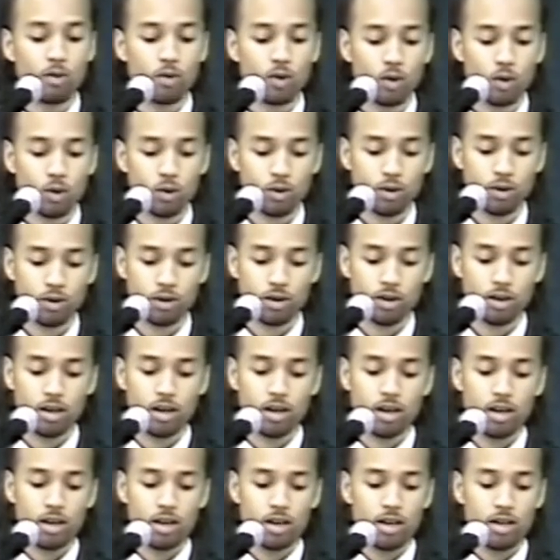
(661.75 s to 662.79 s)
Babe Ruth,
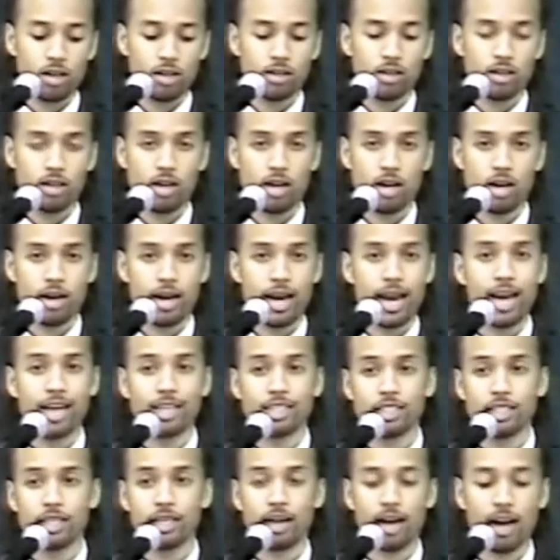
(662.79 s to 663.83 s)

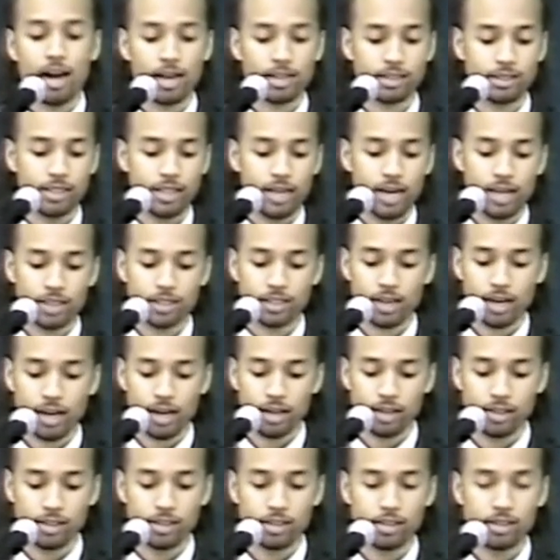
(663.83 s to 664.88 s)
A.G. Cox, D.H.
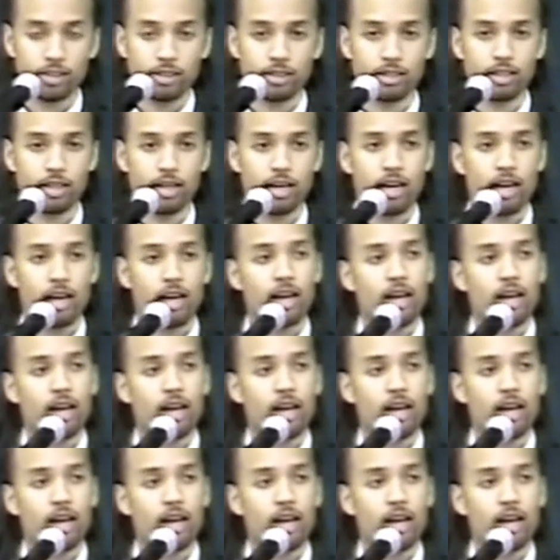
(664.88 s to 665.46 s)
Conley.